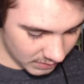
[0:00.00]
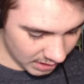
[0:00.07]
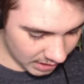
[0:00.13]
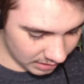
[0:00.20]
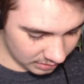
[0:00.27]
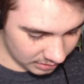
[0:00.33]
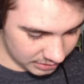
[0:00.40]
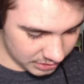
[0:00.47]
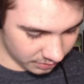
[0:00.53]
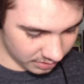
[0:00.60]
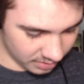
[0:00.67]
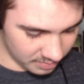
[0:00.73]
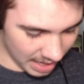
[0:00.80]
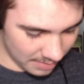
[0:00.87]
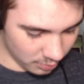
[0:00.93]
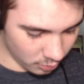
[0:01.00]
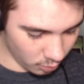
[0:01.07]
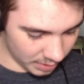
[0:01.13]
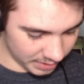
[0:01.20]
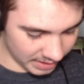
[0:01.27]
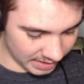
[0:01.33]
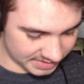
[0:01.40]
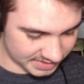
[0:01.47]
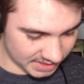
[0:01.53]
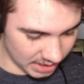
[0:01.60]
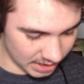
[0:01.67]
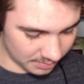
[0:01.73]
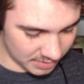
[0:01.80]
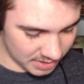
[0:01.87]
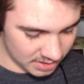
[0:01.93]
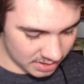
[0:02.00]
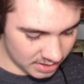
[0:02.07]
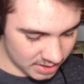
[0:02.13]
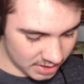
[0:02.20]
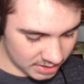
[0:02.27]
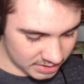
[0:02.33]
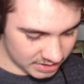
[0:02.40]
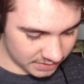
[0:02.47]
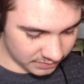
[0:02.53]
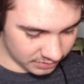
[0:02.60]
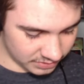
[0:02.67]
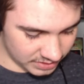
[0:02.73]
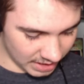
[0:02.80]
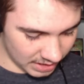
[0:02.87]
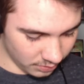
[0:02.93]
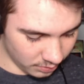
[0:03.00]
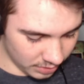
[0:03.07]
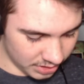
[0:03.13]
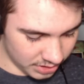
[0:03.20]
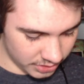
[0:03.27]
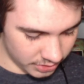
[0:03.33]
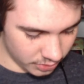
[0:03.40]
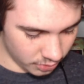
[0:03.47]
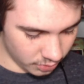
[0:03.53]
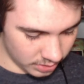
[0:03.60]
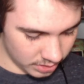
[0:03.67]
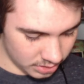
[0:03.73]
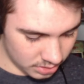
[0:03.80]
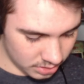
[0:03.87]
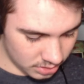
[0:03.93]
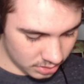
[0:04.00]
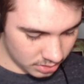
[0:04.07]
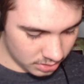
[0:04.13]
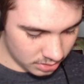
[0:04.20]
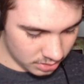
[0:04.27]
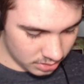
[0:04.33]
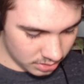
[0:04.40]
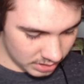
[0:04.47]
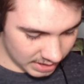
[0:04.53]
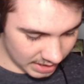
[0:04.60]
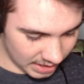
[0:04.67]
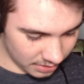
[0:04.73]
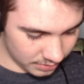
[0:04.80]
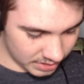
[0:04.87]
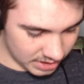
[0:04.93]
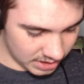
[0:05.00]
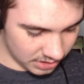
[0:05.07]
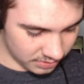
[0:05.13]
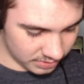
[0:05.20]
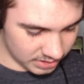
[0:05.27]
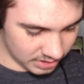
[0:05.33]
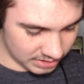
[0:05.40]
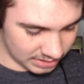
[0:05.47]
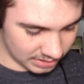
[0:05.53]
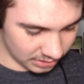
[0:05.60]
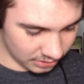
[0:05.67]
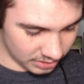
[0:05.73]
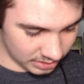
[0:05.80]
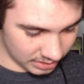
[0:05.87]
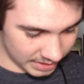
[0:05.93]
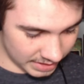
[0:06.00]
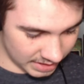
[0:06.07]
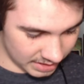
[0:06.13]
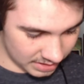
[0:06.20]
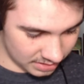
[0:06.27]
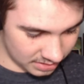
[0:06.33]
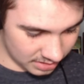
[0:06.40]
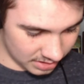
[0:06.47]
Okay, let's go to the map one last time. See if there's anyone new out here. It doesn't look like it.